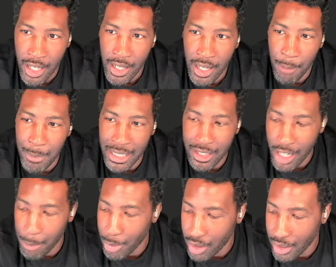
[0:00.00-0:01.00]
been in a
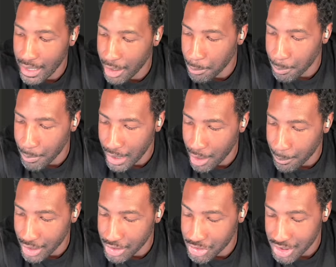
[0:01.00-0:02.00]
couple Arab
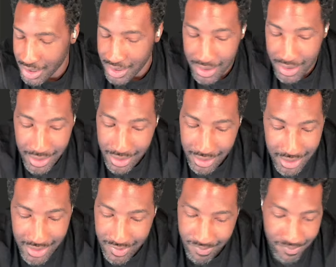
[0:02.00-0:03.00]
countries, and
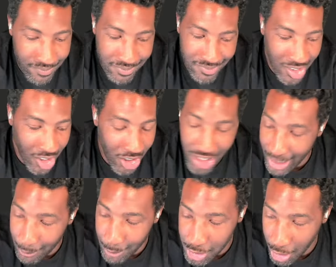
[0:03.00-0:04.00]
learning
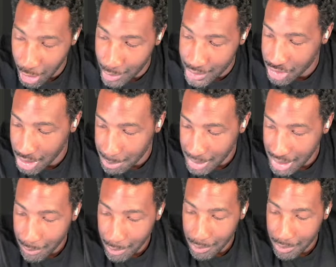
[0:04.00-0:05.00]
language is always extremely
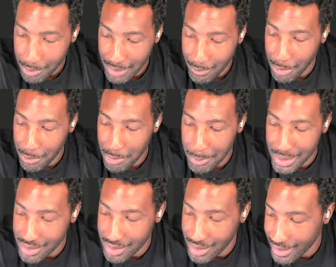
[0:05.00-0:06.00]
difficult for me.
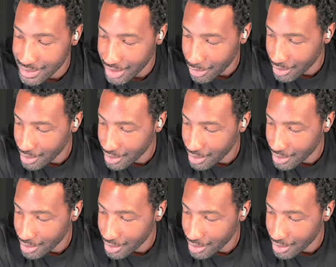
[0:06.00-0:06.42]
So, like, how's that going?